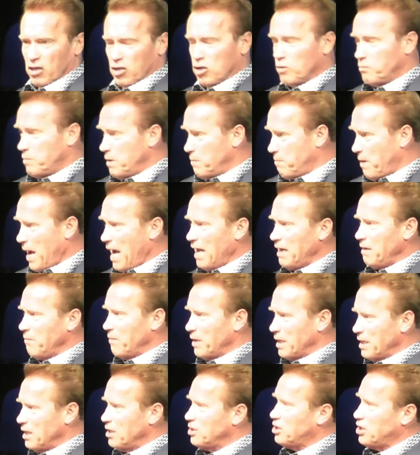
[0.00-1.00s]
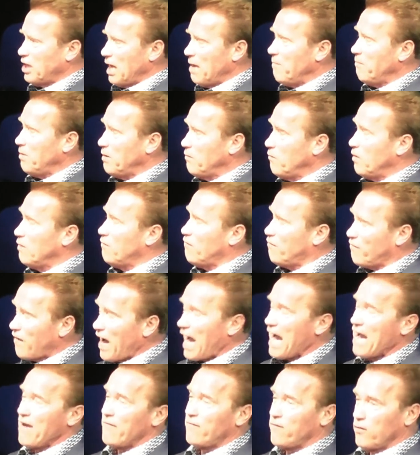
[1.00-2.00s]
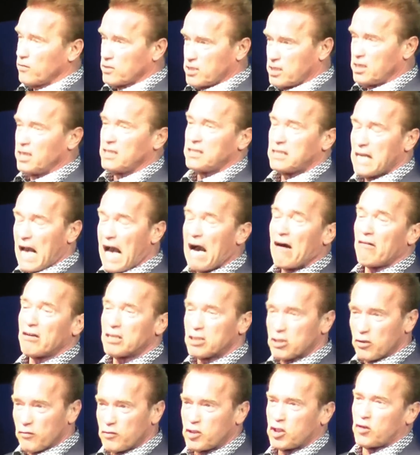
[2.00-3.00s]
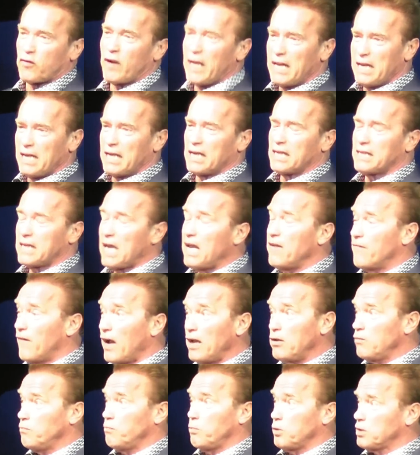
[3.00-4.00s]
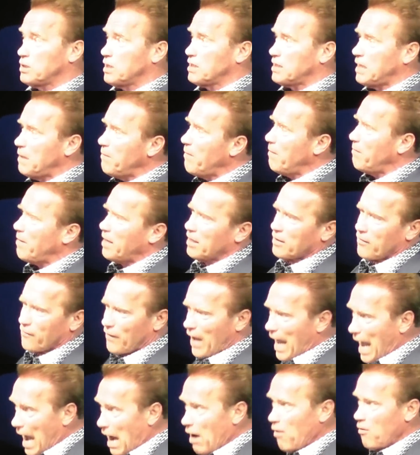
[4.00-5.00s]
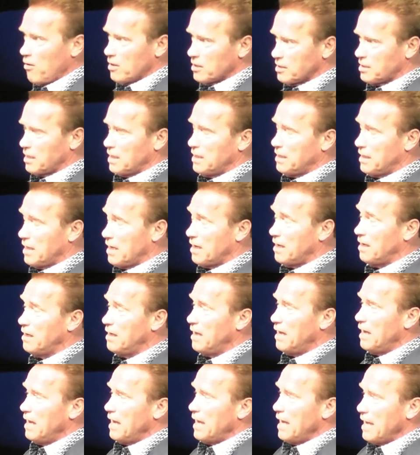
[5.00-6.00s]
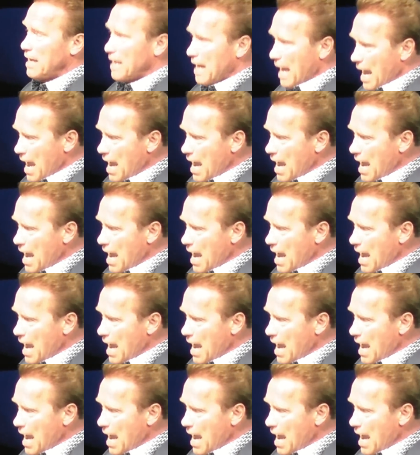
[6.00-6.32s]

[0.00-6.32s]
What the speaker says: could be bodybuilding champion with 5 or 6 hours of training a day, if I put the same amount of hours in there in